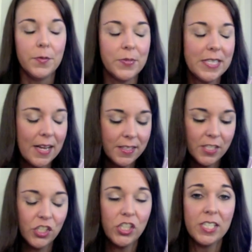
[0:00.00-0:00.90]
Science
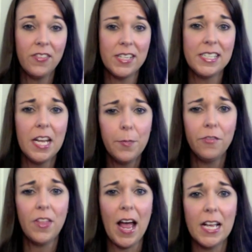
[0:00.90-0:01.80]
is just at the tip
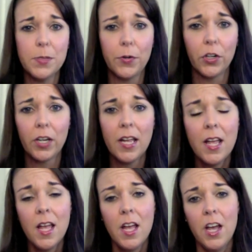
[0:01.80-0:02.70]
of the iceberg
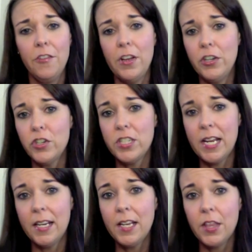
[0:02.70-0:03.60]
of
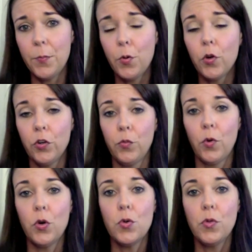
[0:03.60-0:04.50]
understanding the important
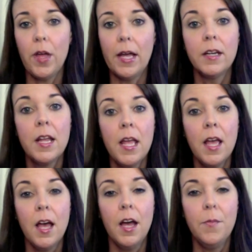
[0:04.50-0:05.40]
role that
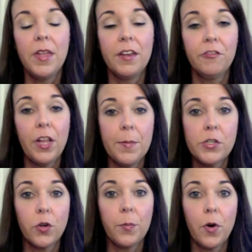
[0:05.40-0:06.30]
the
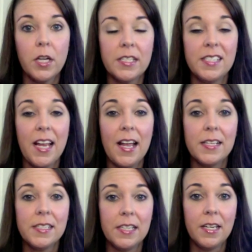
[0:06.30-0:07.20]
inflammatory process
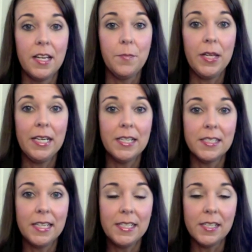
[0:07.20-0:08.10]
has in many
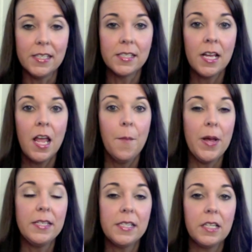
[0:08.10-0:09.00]
diseases.
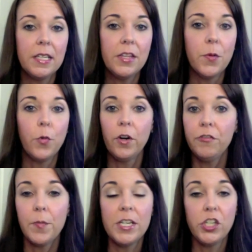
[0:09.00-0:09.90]
Basically, the more
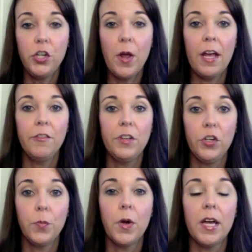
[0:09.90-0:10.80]
inflammation you have in
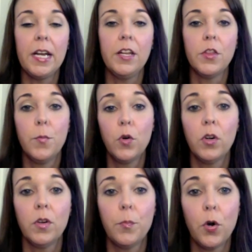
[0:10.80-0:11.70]
your body, the
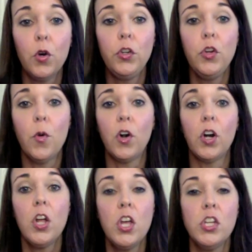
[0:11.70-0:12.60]
more prone you
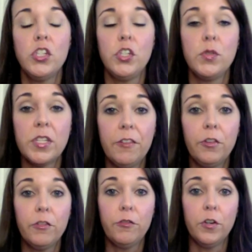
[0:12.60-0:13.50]
are to
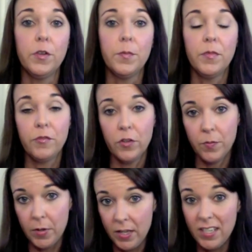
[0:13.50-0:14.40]
suffer
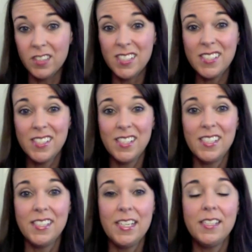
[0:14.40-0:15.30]
from illnesses and
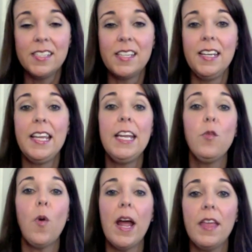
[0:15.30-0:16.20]
diseases. And any
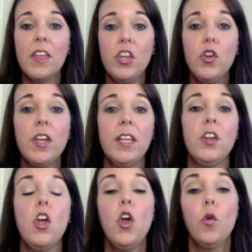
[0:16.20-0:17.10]
way that you can
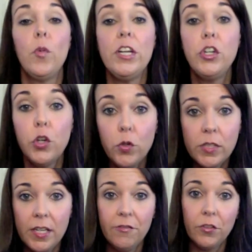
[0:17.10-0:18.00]

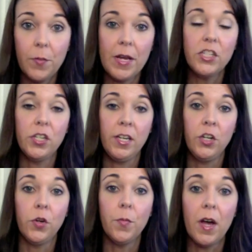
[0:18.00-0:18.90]
reduce inflammation in
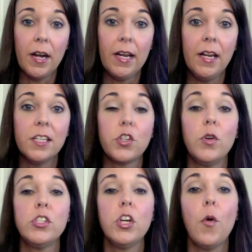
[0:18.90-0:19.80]
your body is
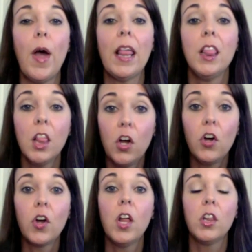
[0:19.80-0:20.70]
going to go a
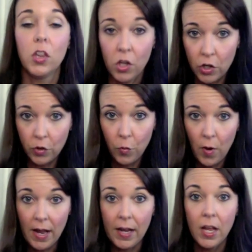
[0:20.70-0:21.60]
long
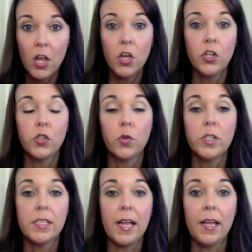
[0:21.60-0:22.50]
way
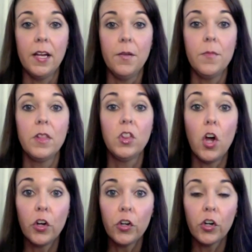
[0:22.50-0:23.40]
towards a
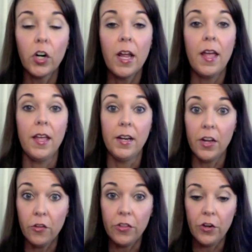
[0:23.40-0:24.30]
longer and
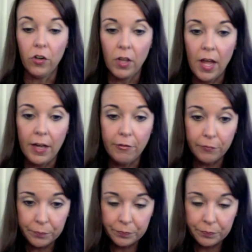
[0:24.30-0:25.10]
healthier life.